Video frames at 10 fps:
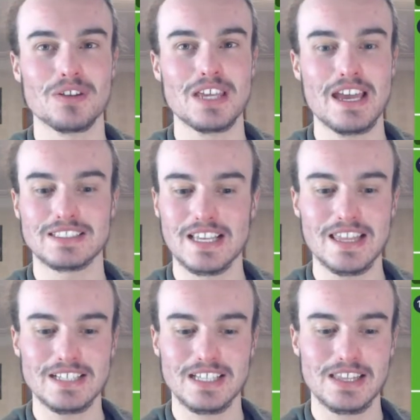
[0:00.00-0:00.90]
Yeah, see,
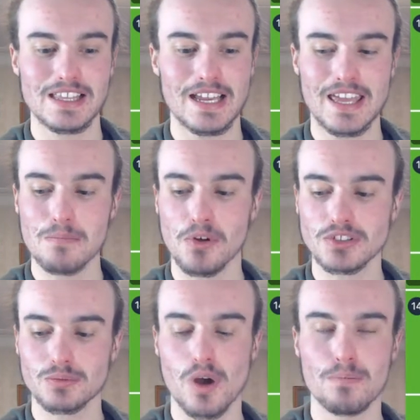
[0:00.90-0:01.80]
that's the thing. They keep on
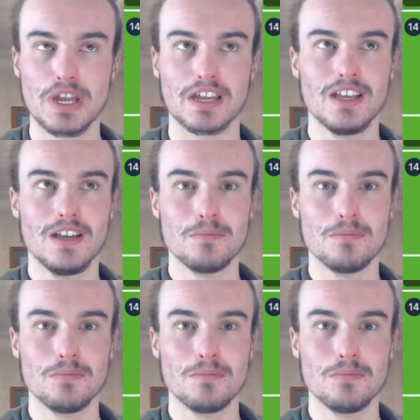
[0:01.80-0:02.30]
swapping